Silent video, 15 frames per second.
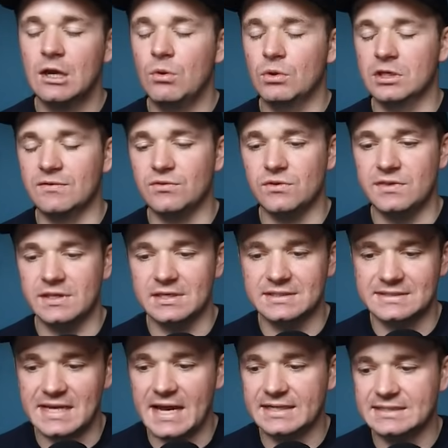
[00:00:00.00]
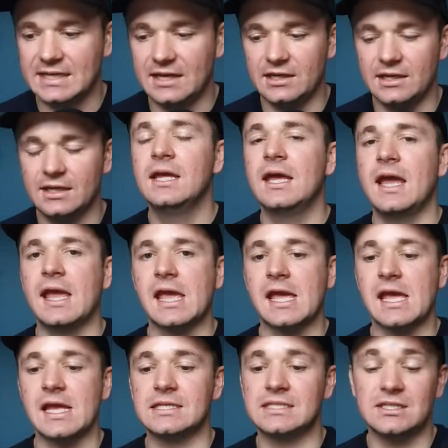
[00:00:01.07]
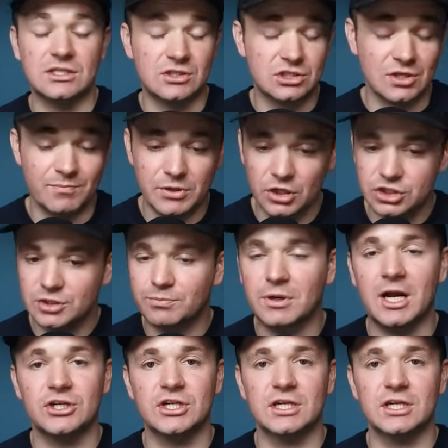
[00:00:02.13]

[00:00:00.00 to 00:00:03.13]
We'll give you the exact data and to, to build your project,